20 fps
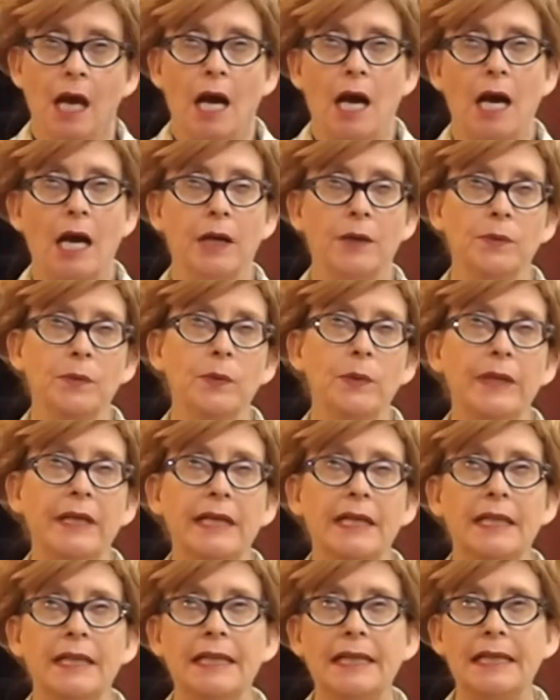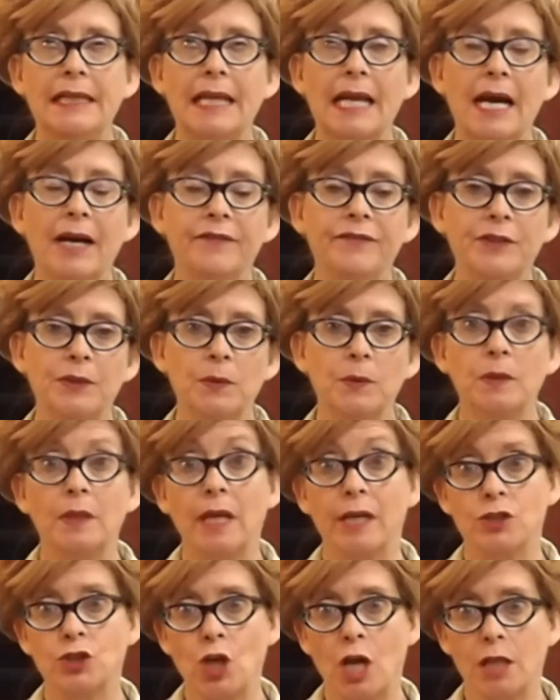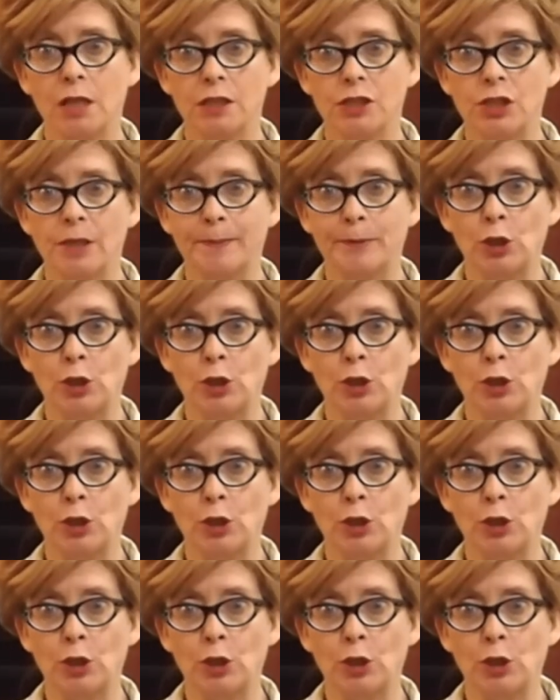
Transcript: I really love you like chocolate chip